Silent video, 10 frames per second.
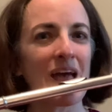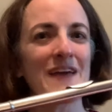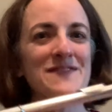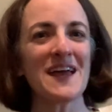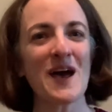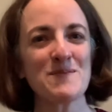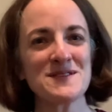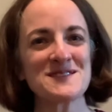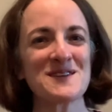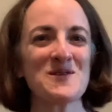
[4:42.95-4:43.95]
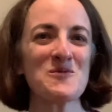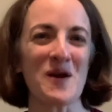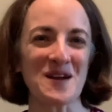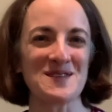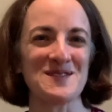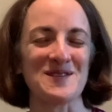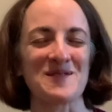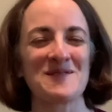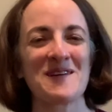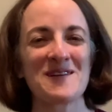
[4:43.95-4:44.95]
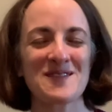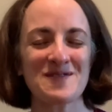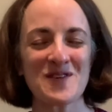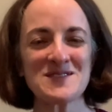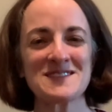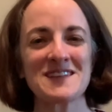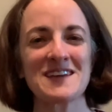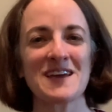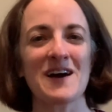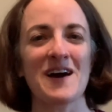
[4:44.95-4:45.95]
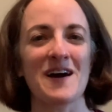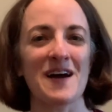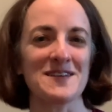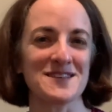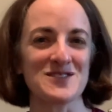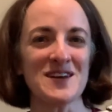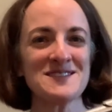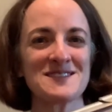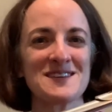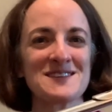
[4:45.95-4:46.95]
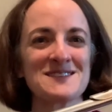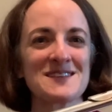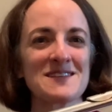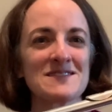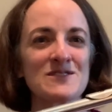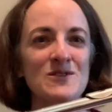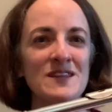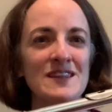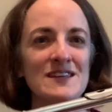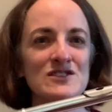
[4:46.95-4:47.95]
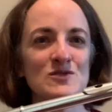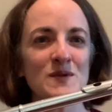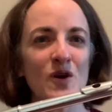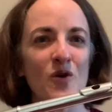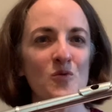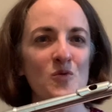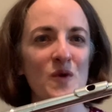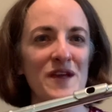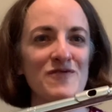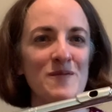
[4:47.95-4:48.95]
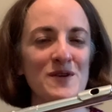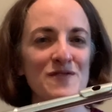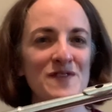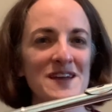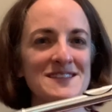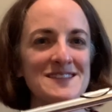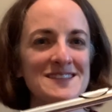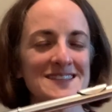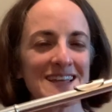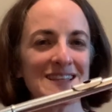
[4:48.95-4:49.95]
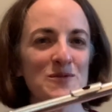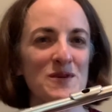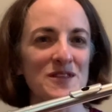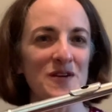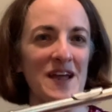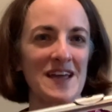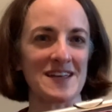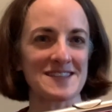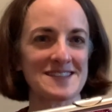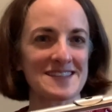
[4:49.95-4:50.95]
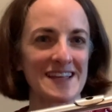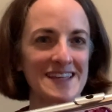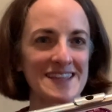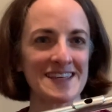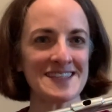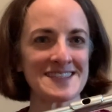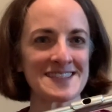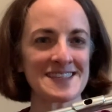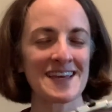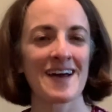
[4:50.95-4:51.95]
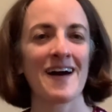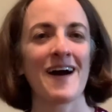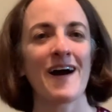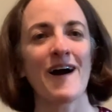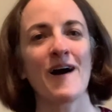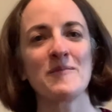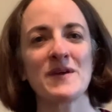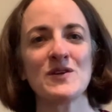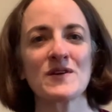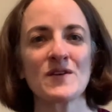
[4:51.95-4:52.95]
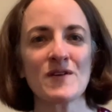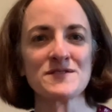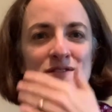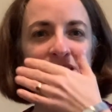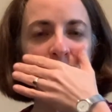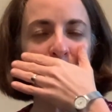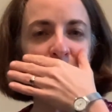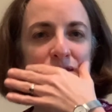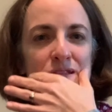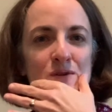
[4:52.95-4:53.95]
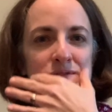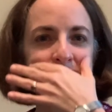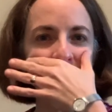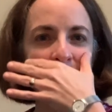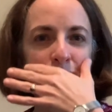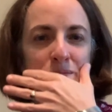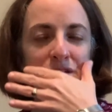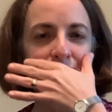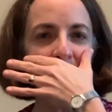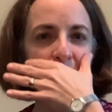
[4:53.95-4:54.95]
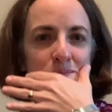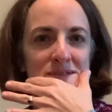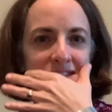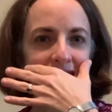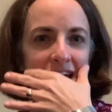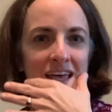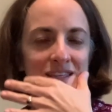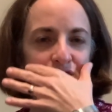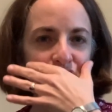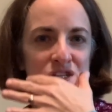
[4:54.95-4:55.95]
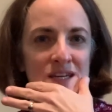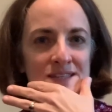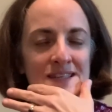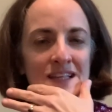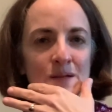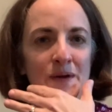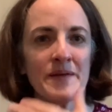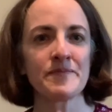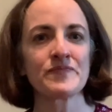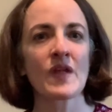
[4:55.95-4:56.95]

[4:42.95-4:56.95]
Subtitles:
If that happens to you, what can you do? The first thing I suggest is turning the instrument away from your face slightly with your hands, like this. You can also think about loosening up your lips and cheeks a little bit,